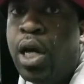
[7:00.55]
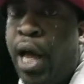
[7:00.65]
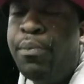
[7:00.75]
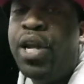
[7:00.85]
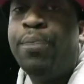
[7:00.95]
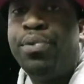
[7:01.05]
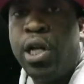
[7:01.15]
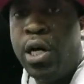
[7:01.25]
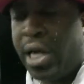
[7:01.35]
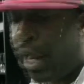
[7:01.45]
I'm not
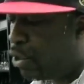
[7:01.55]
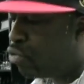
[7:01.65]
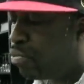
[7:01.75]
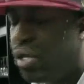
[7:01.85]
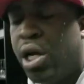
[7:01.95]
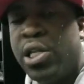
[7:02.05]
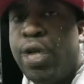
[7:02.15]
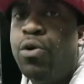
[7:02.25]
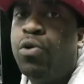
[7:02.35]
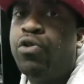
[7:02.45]
blood. I know bloods. I
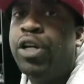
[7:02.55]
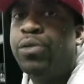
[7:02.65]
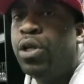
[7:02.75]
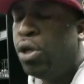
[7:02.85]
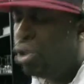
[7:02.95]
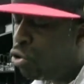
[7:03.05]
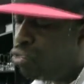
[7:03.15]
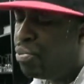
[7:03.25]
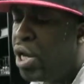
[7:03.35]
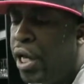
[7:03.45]
know Crips.
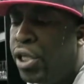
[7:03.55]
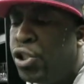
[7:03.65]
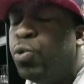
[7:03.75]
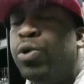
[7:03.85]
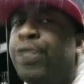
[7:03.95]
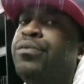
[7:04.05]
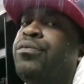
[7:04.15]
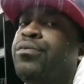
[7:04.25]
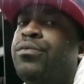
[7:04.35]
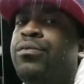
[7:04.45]
Who blooded you in?
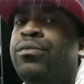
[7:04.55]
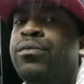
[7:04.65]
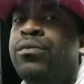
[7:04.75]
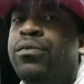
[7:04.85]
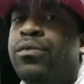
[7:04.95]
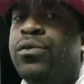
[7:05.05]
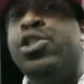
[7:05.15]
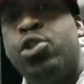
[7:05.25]
You're